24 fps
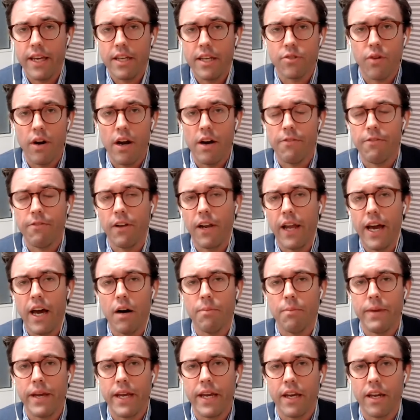Israel
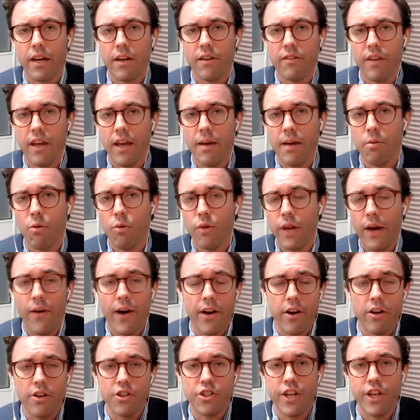Folau being an example. Yeah. Now,
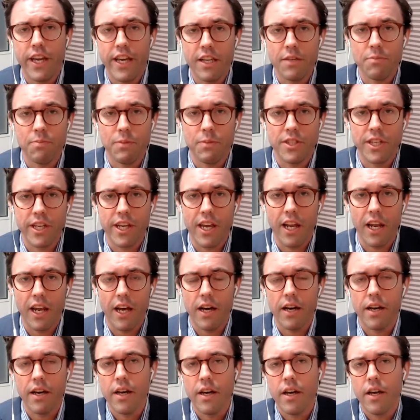I don't share his
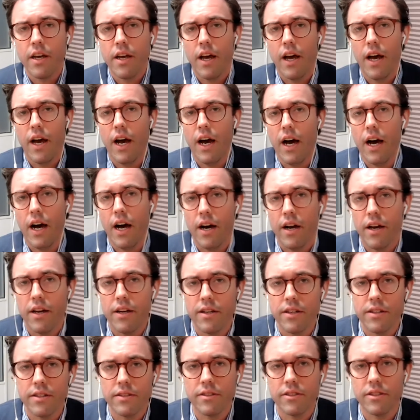particular
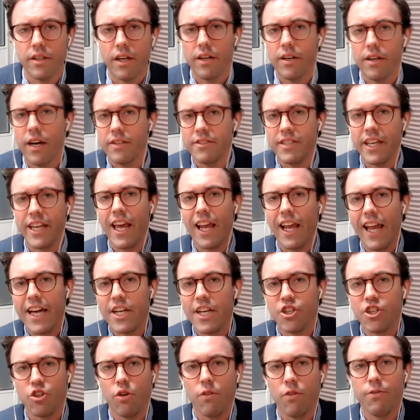
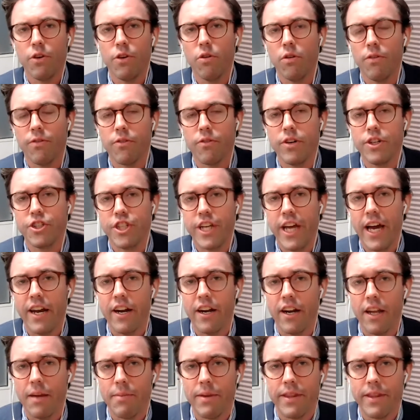articulation or view of
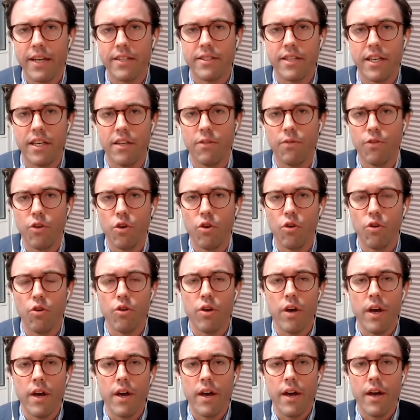Christianity, but that's his
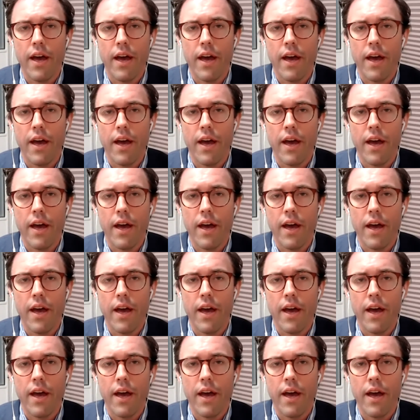view.